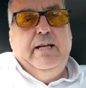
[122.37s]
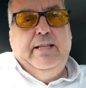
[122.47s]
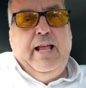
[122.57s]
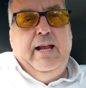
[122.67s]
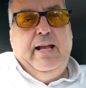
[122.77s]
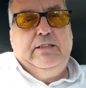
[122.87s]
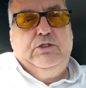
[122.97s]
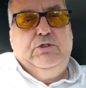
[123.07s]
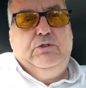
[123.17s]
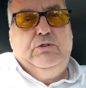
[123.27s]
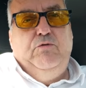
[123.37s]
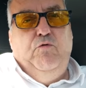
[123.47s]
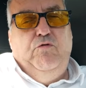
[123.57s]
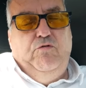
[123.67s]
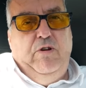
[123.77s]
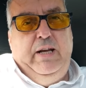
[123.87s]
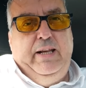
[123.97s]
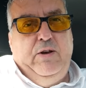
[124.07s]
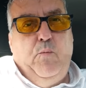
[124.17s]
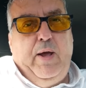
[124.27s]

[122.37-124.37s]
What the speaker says: Now that's really in